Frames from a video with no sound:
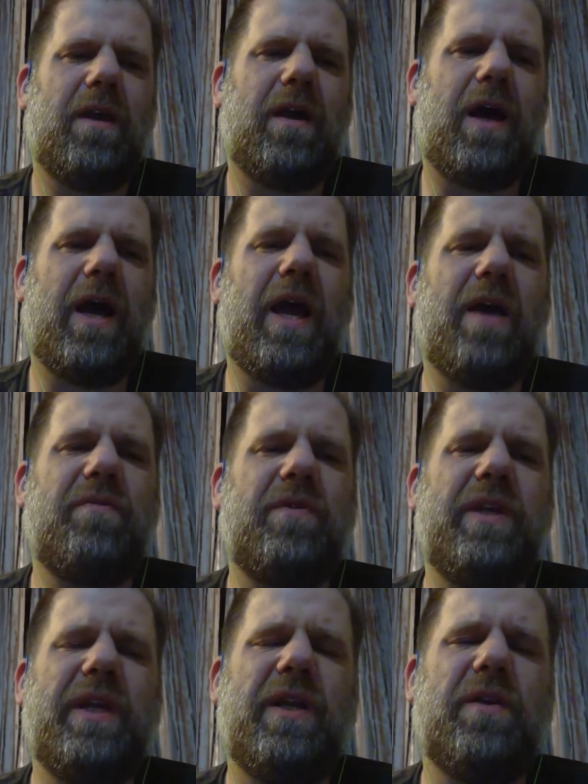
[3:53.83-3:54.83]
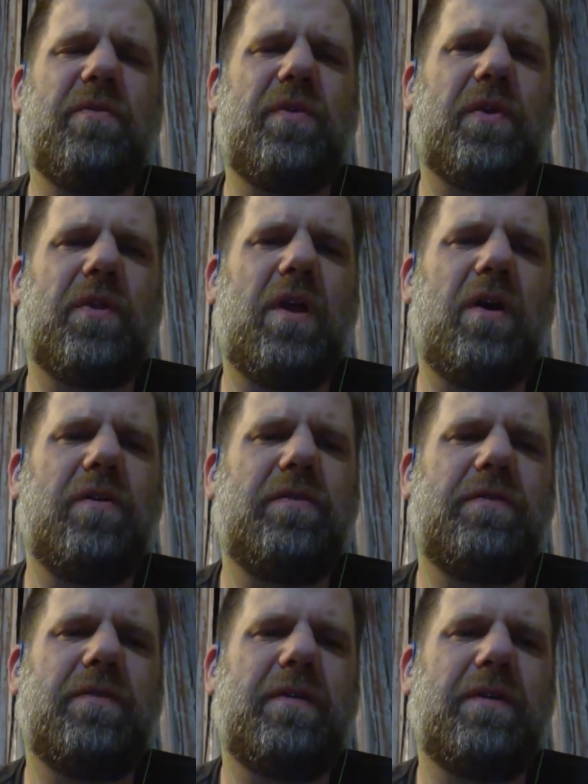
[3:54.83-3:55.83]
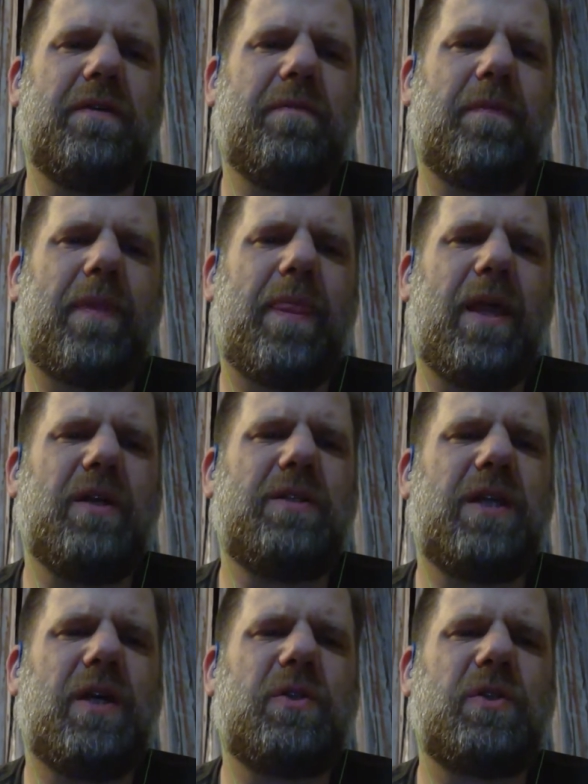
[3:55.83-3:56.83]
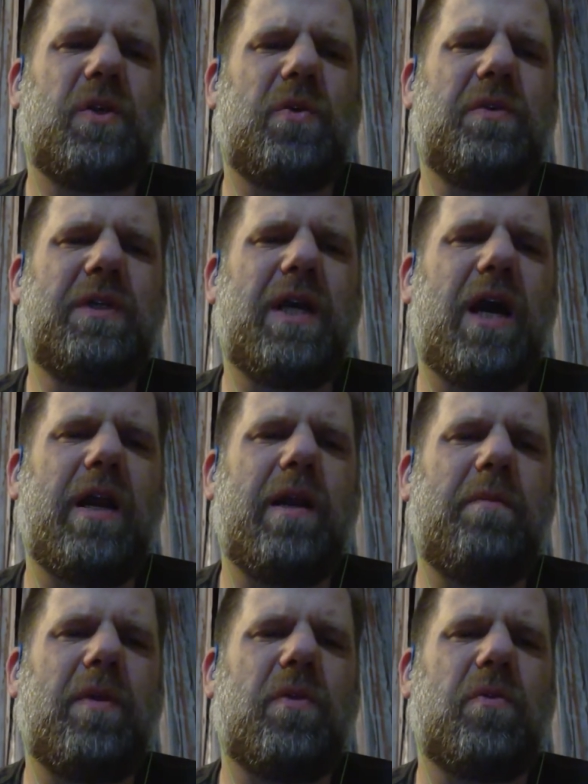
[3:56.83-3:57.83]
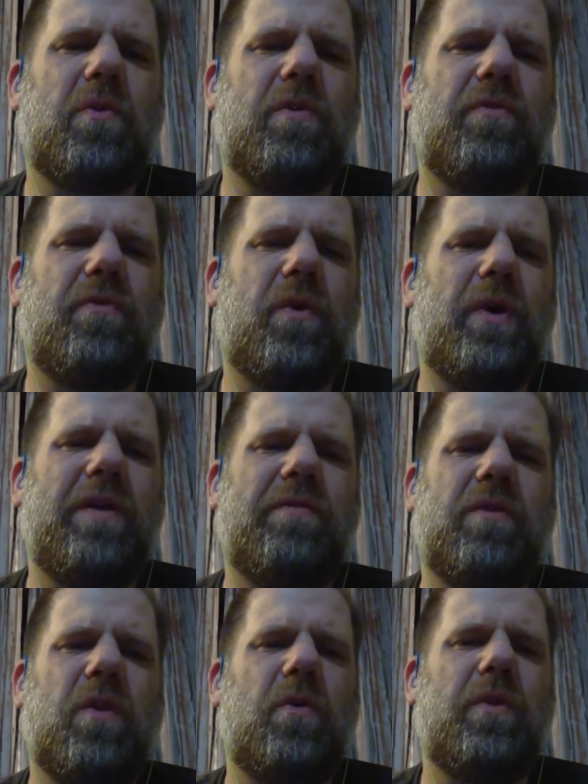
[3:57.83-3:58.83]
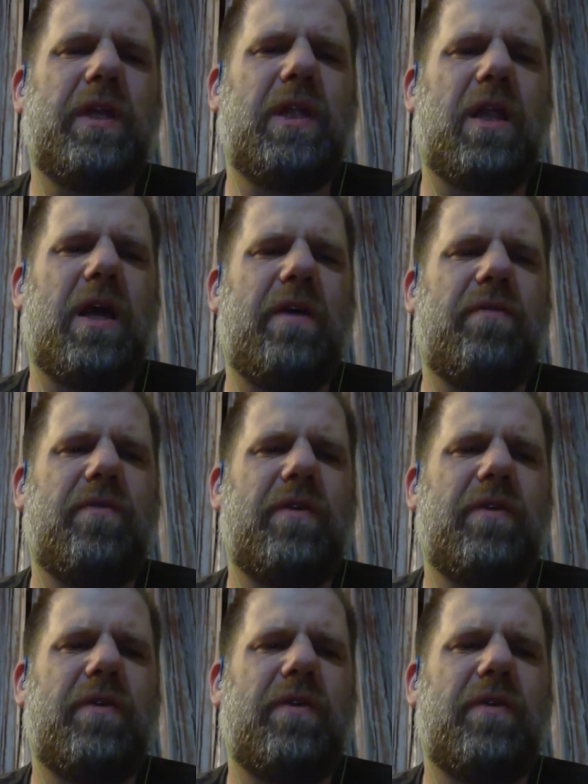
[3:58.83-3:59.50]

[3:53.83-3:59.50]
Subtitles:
I have need of your love, a touchstone guiding me through the void of lonely life